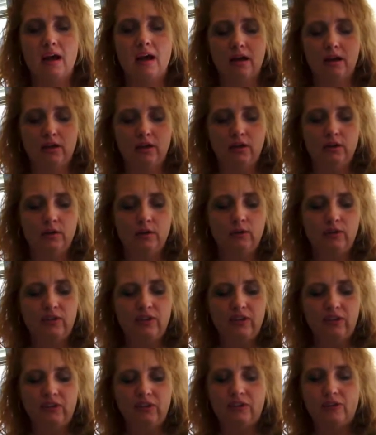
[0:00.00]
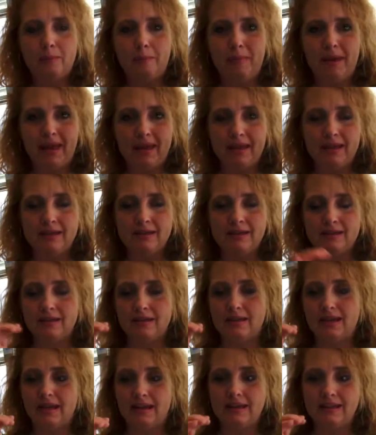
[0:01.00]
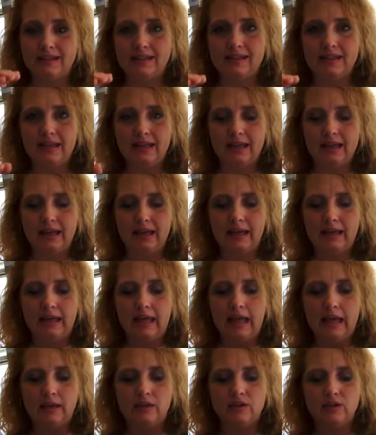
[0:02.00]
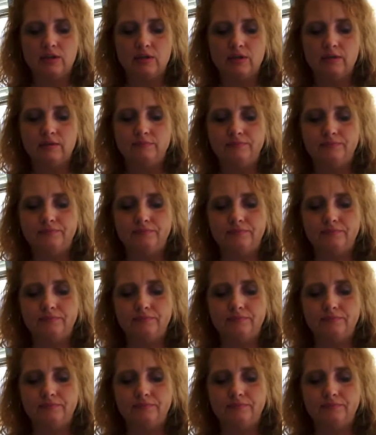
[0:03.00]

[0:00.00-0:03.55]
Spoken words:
Use this as a base in a C, cancer.